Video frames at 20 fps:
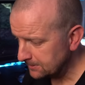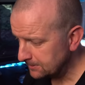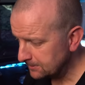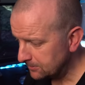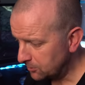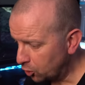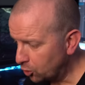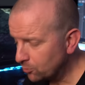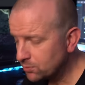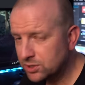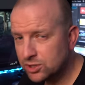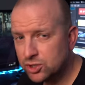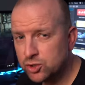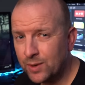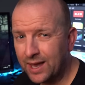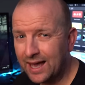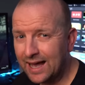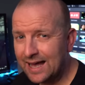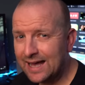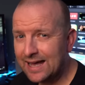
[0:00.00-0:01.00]
the options
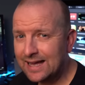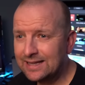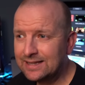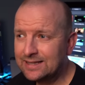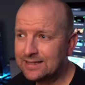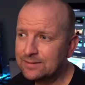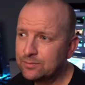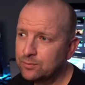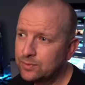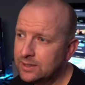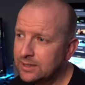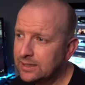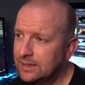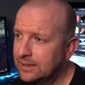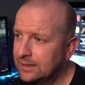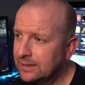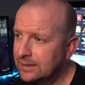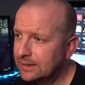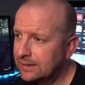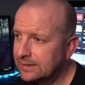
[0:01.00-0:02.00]
we had,
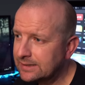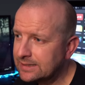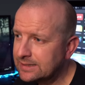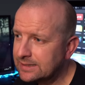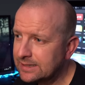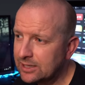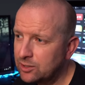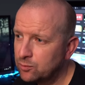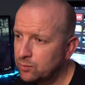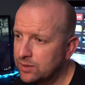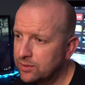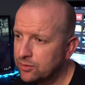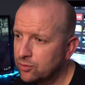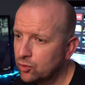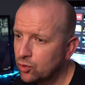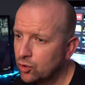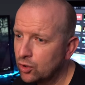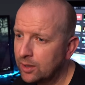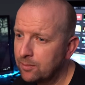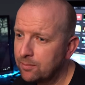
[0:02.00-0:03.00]
we, as I said, we
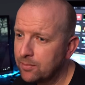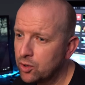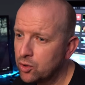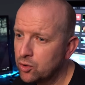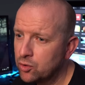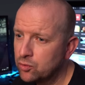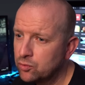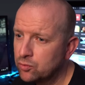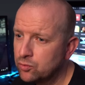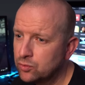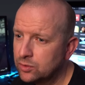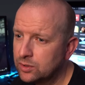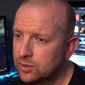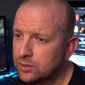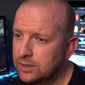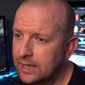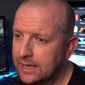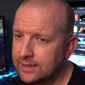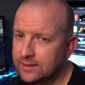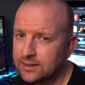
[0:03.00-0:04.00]
thought about
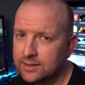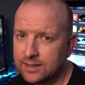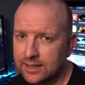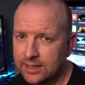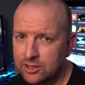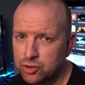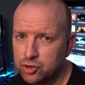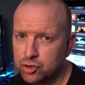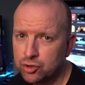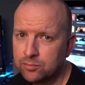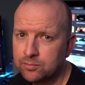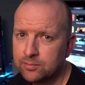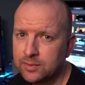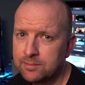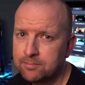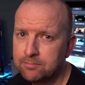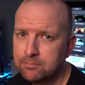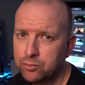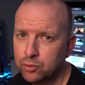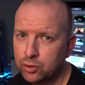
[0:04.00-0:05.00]
getting to Tyndrum
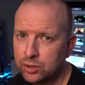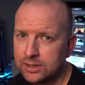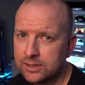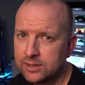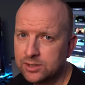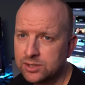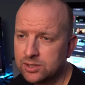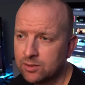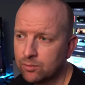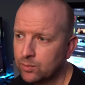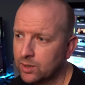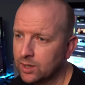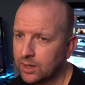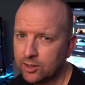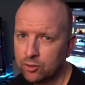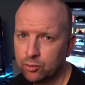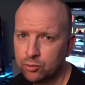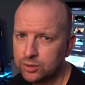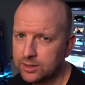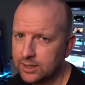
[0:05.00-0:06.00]
and booking somewhere
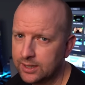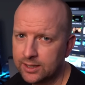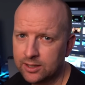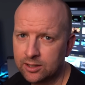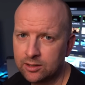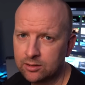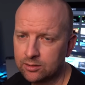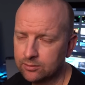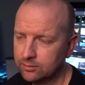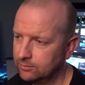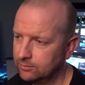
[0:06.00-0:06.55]
like a hotel